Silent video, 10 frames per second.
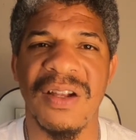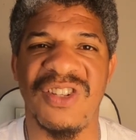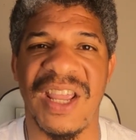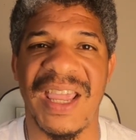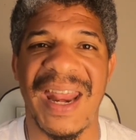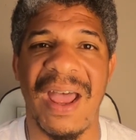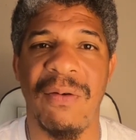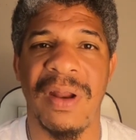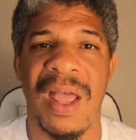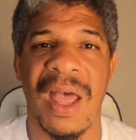check it
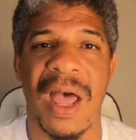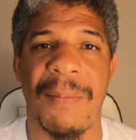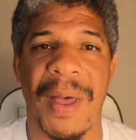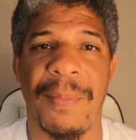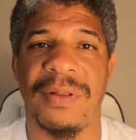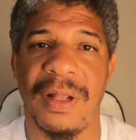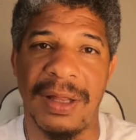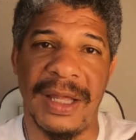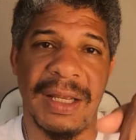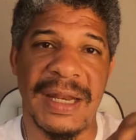out. I'll put the
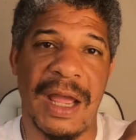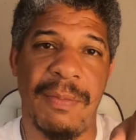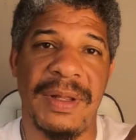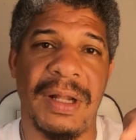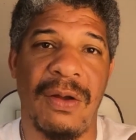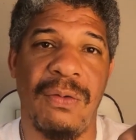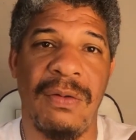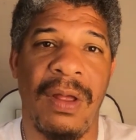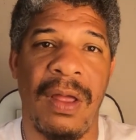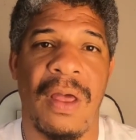link down below
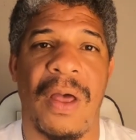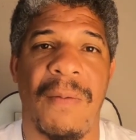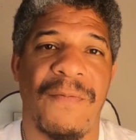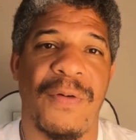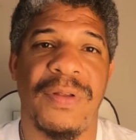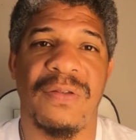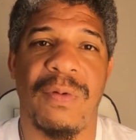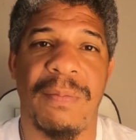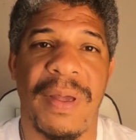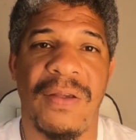for the
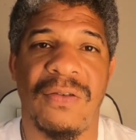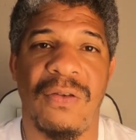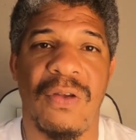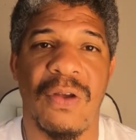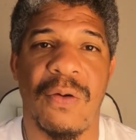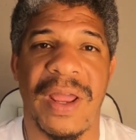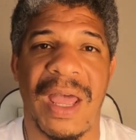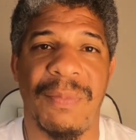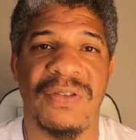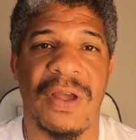Swimbait, so you can go to
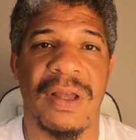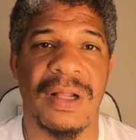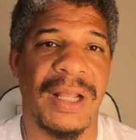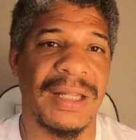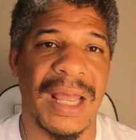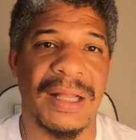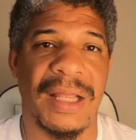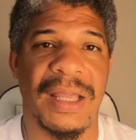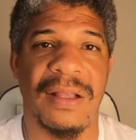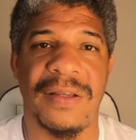Amazon, click that
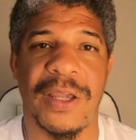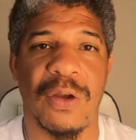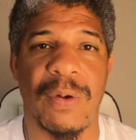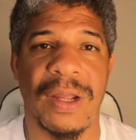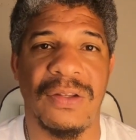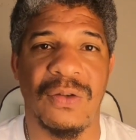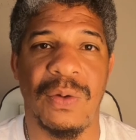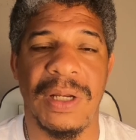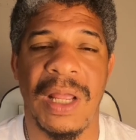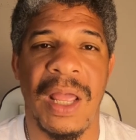link, it'll take you right to
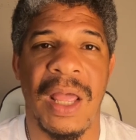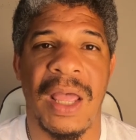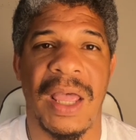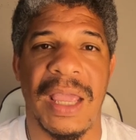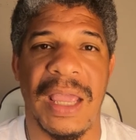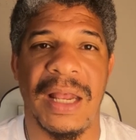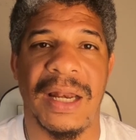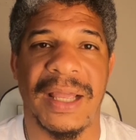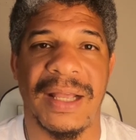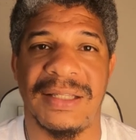it. And
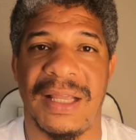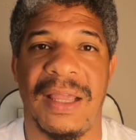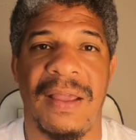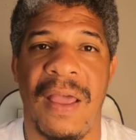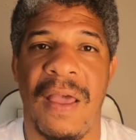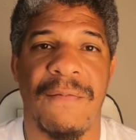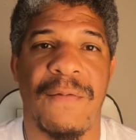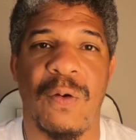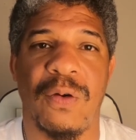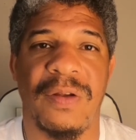like I say,
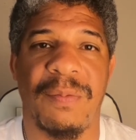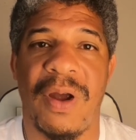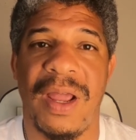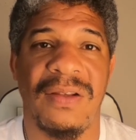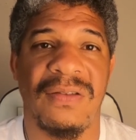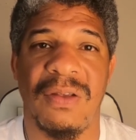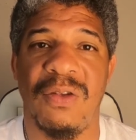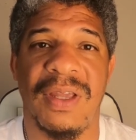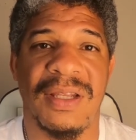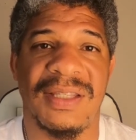for the price, you
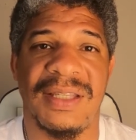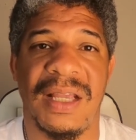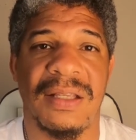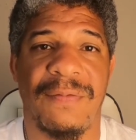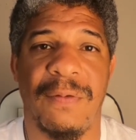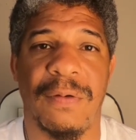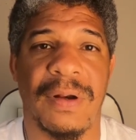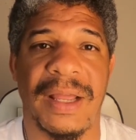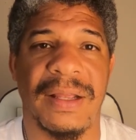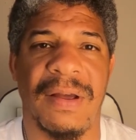get 6 for
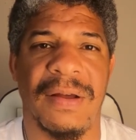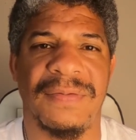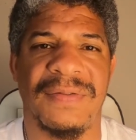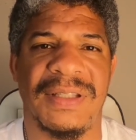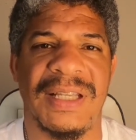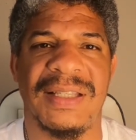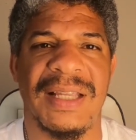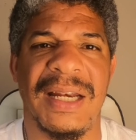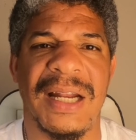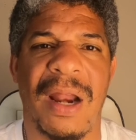like
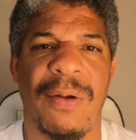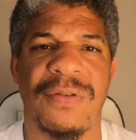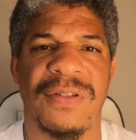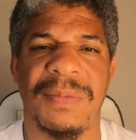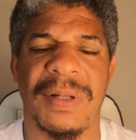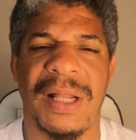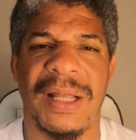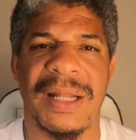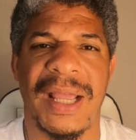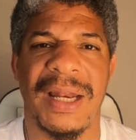$16 or something
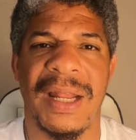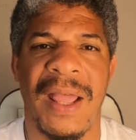like that.